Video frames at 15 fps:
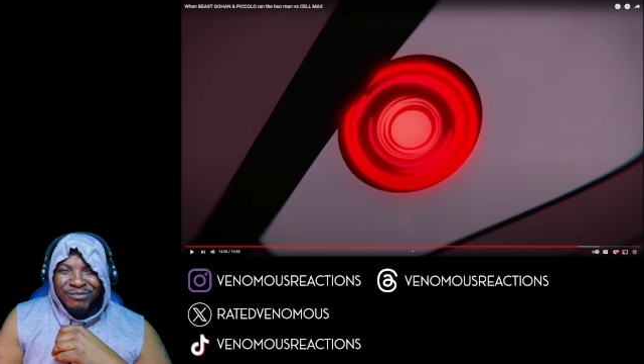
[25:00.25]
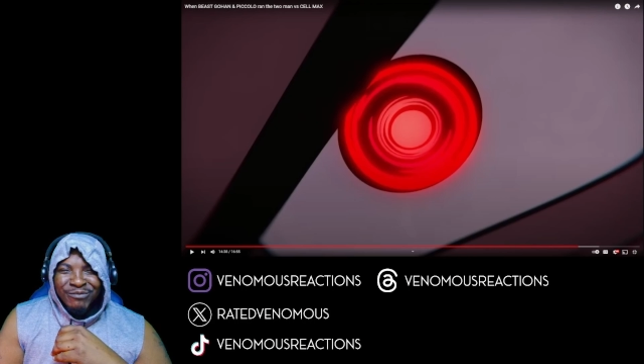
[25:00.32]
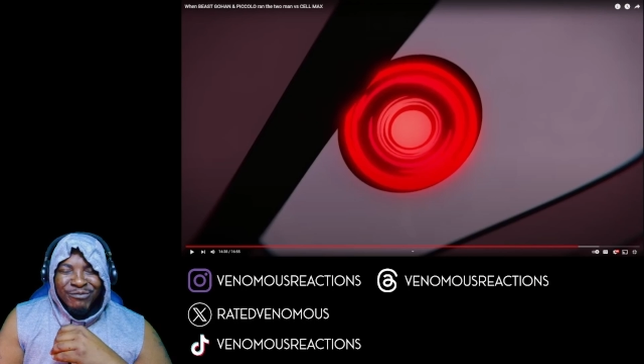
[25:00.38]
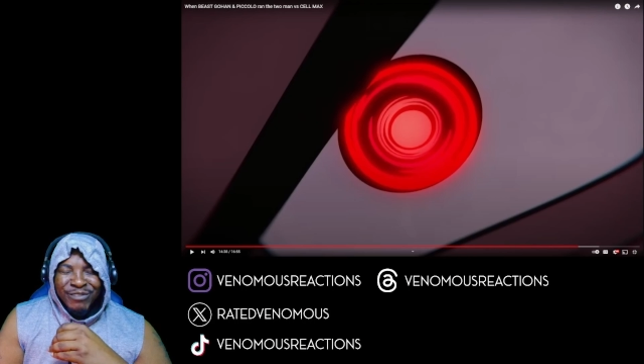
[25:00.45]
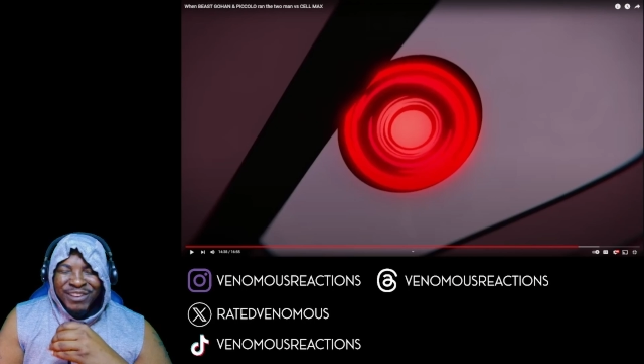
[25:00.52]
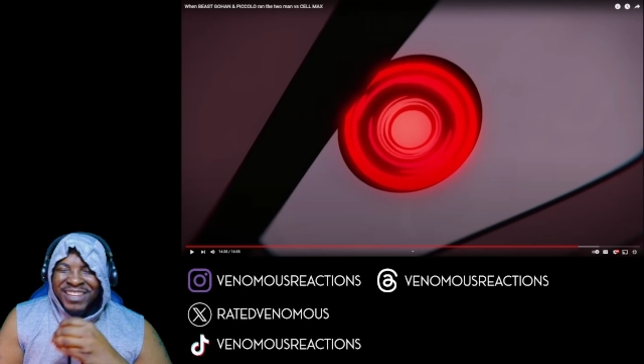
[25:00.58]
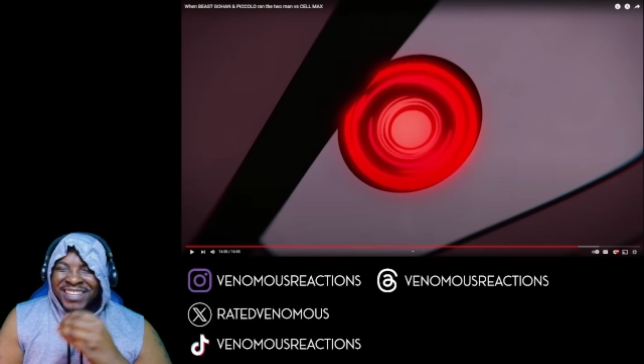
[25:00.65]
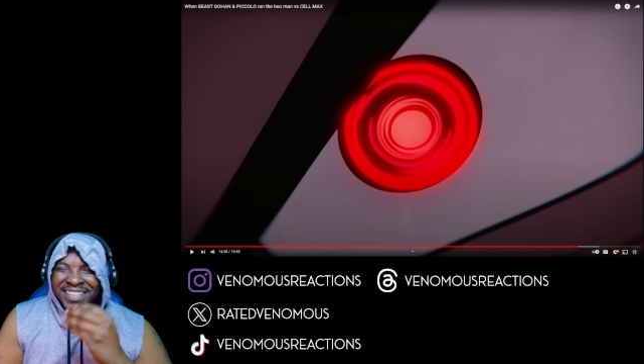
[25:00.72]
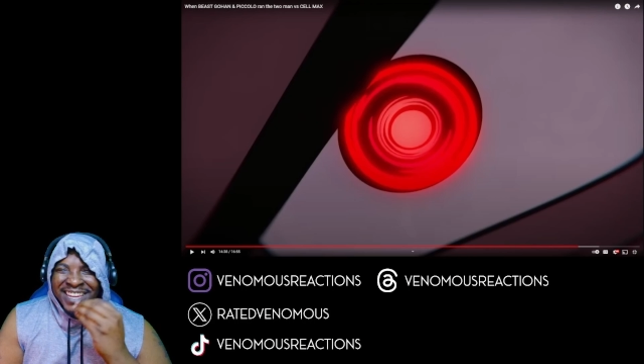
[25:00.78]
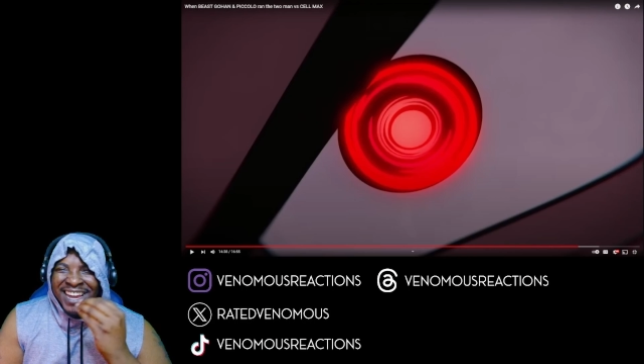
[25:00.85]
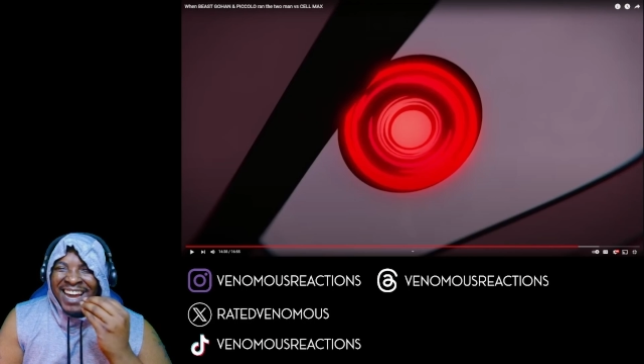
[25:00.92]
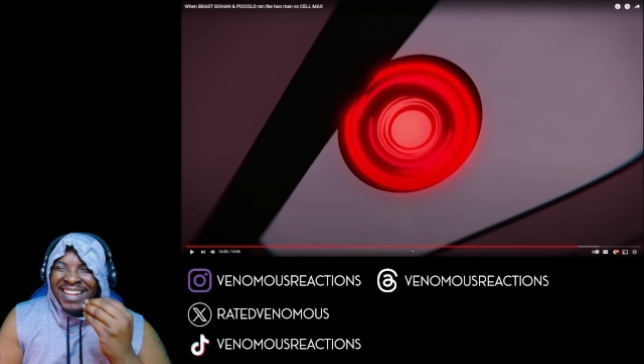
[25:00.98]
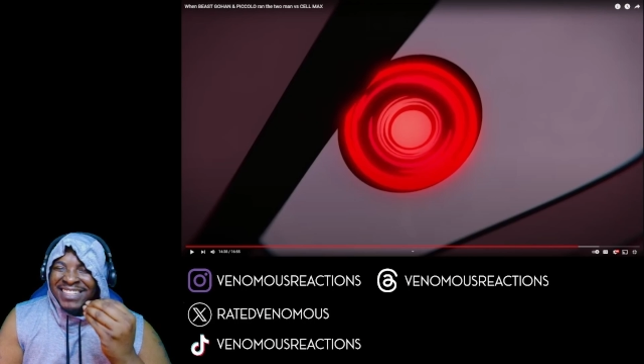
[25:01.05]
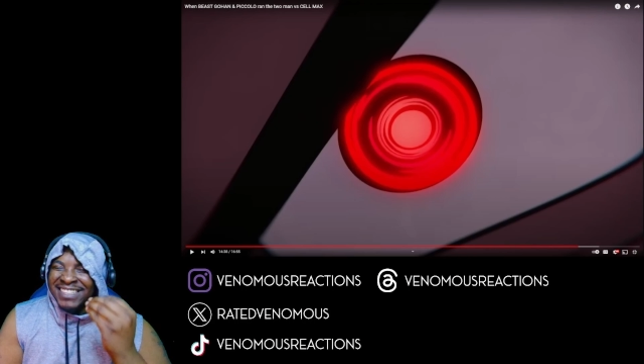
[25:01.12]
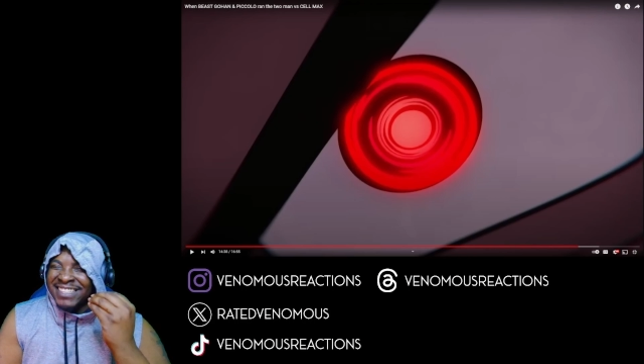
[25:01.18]
we
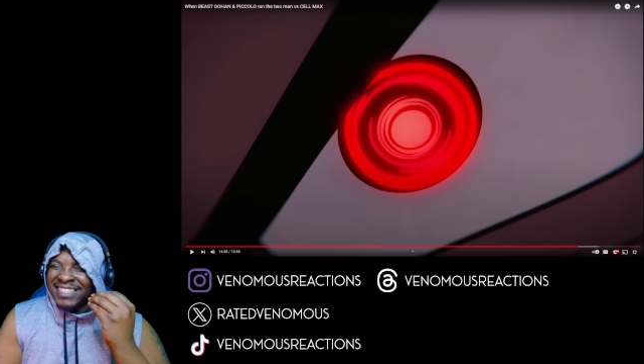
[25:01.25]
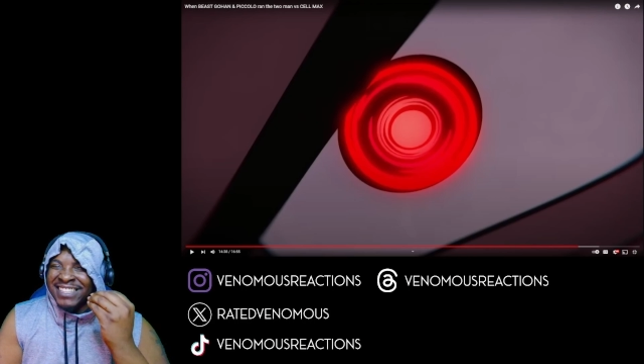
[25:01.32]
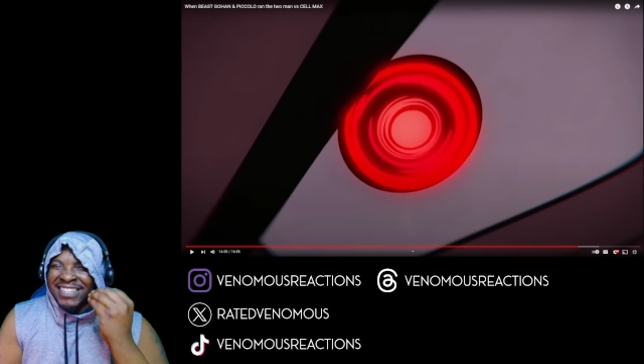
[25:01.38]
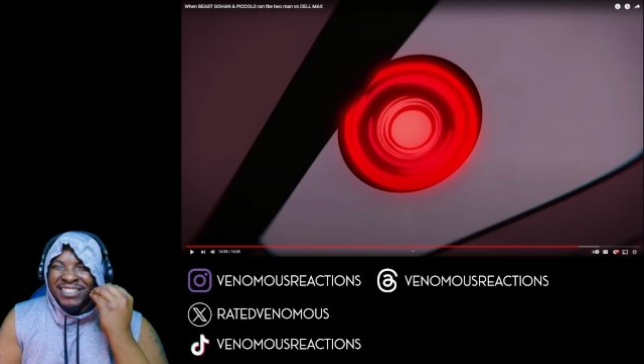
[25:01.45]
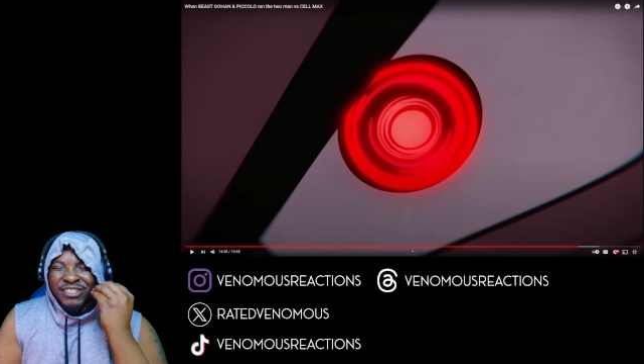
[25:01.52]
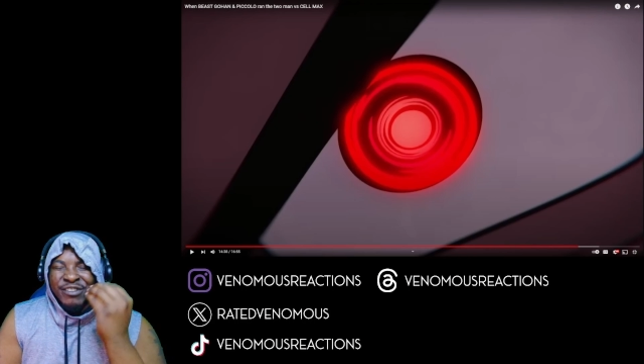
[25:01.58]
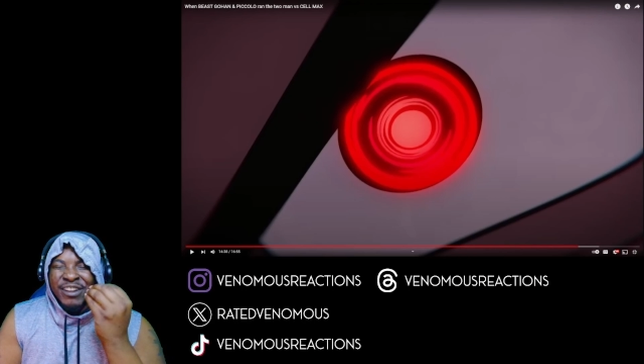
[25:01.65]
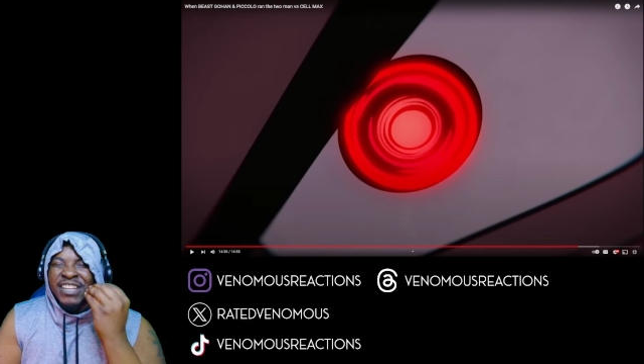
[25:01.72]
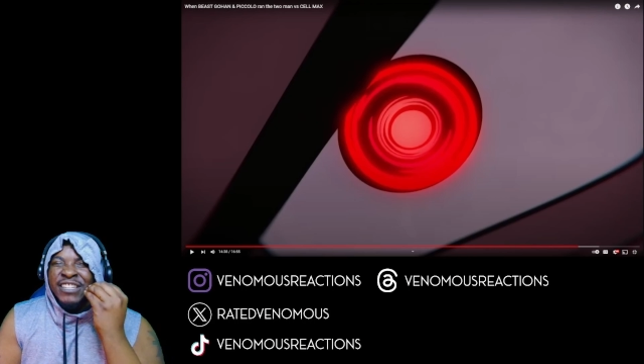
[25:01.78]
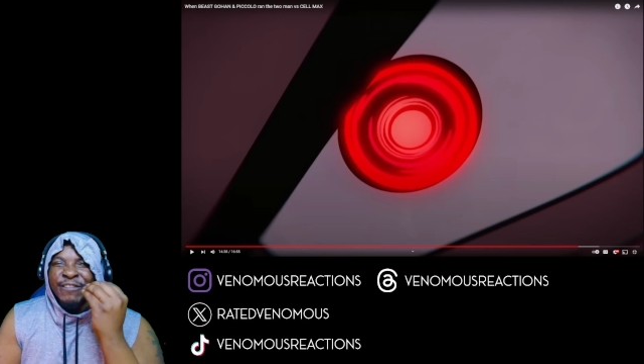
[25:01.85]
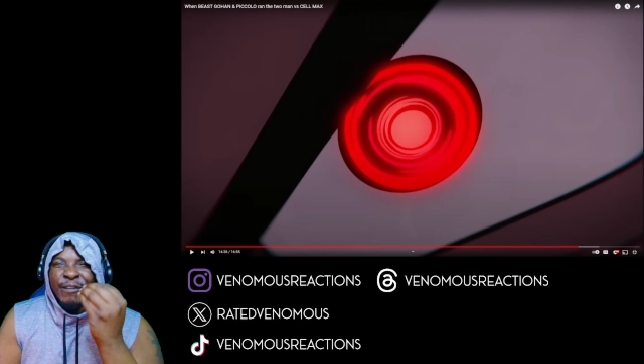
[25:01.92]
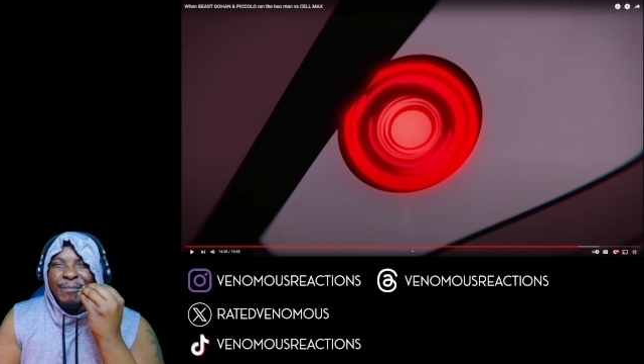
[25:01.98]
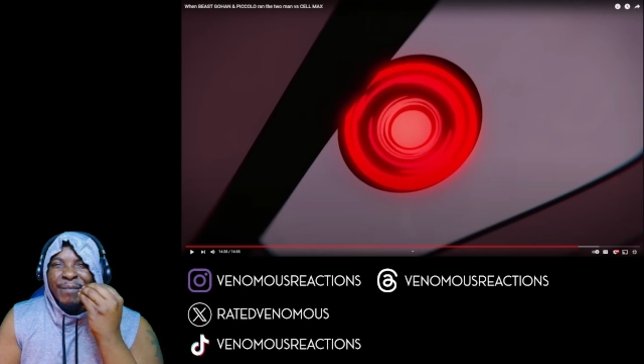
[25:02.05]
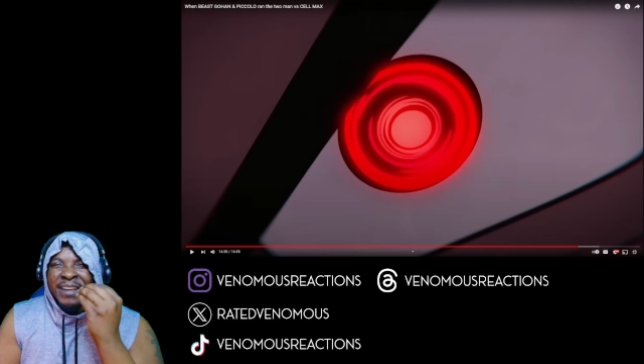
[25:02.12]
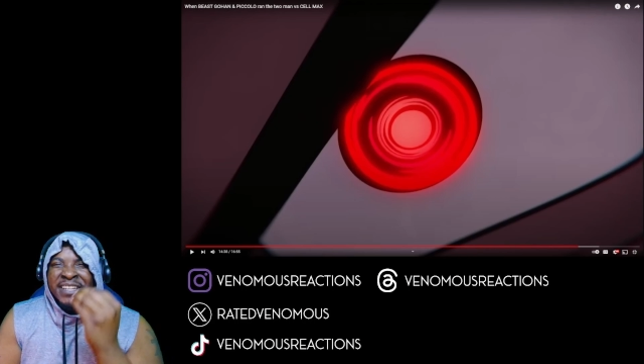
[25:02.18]
got the
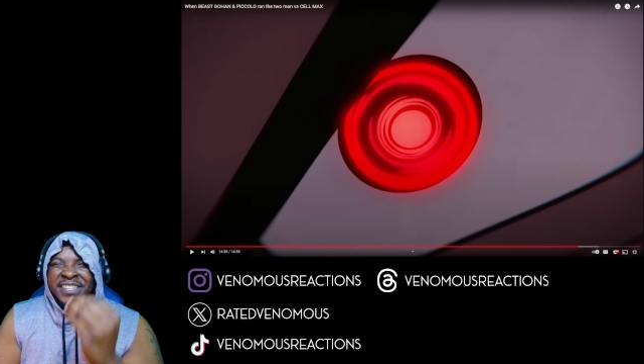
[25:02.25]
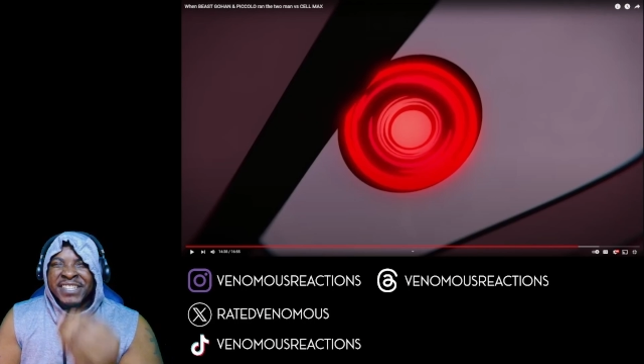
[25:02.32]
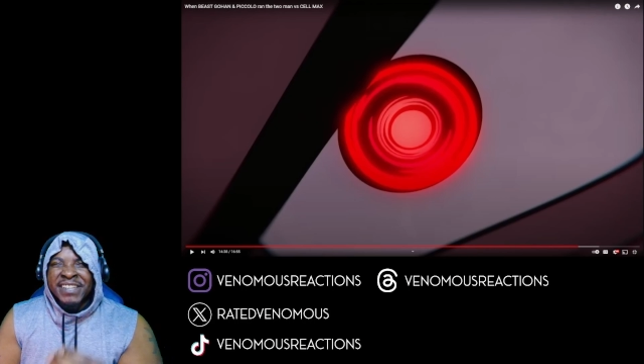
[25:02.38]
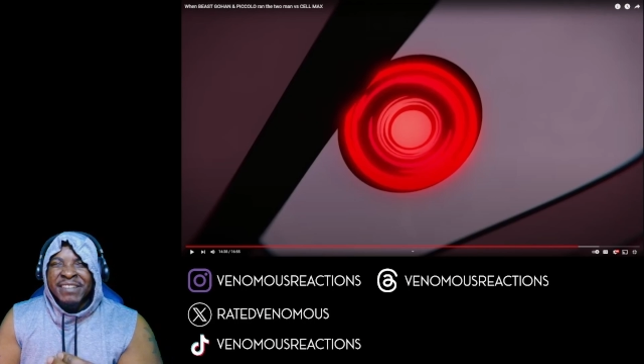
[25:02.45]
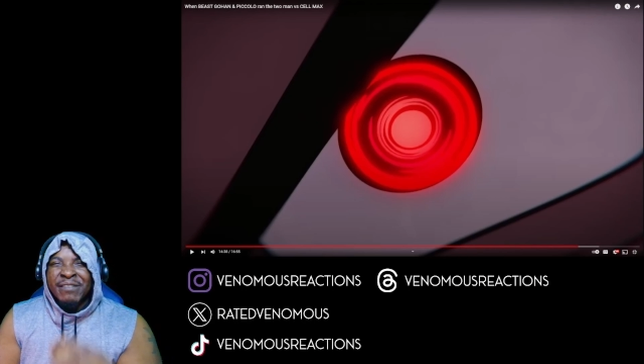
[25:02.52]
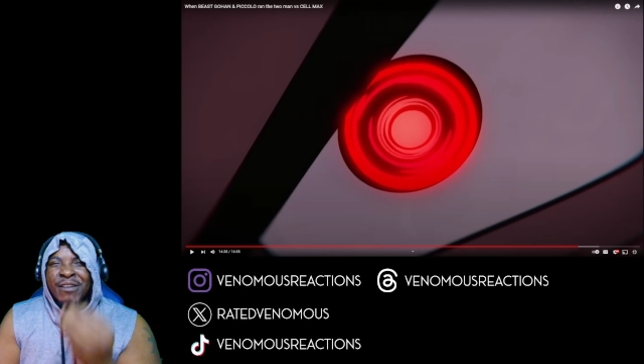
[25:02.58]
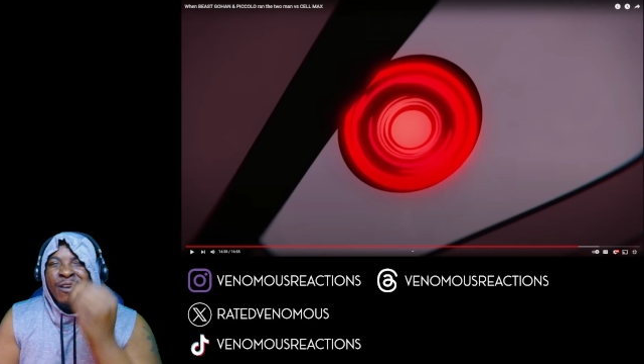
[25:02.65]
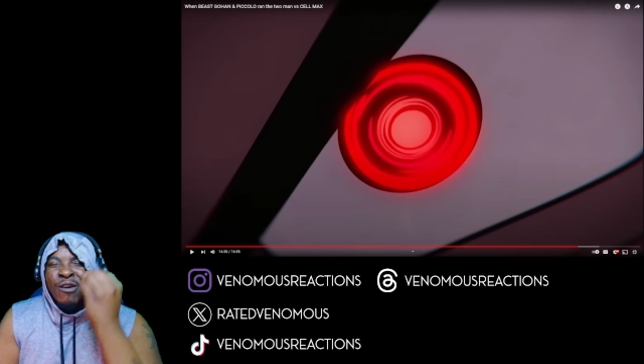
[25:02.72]
transformation